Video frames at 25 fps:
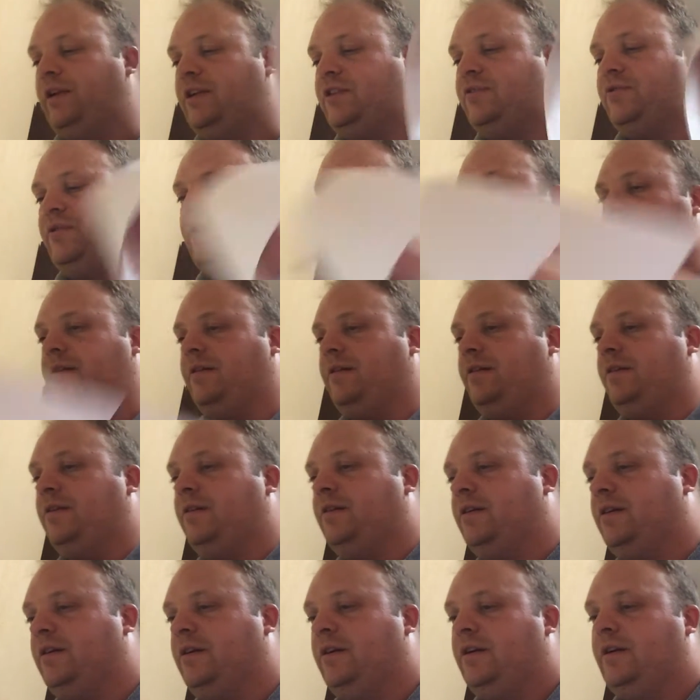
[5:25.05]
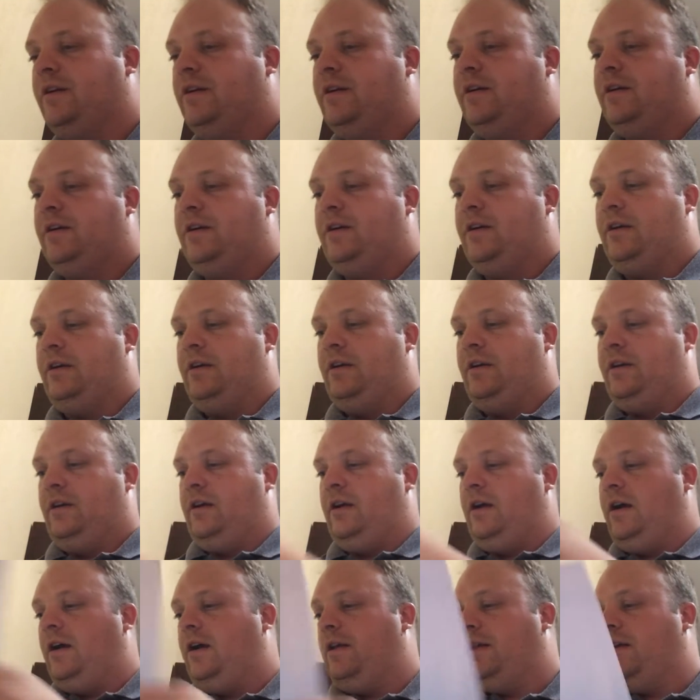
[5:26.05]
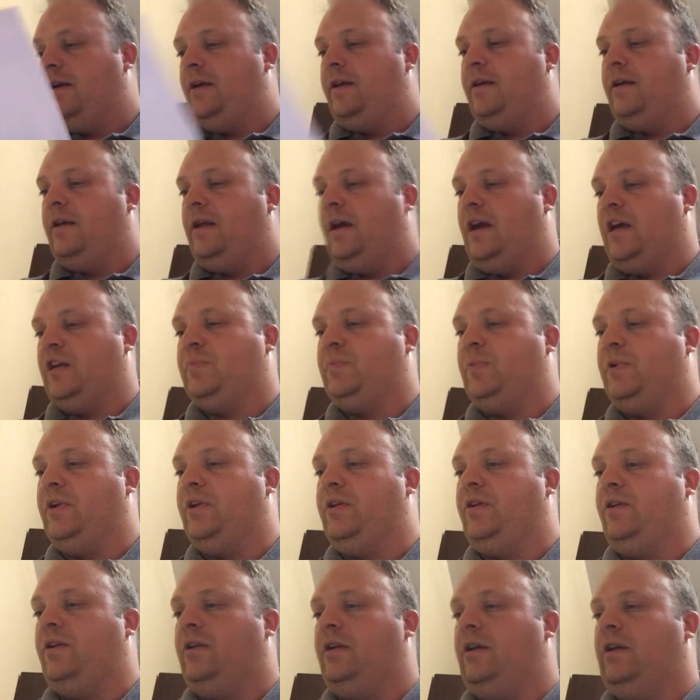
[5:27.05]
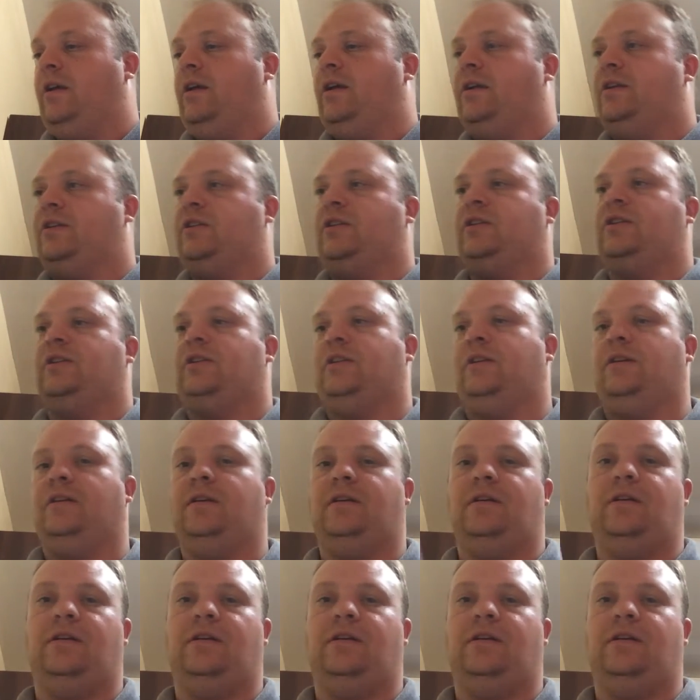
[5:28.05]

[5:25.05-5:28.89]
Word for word: please read. And then last but not least,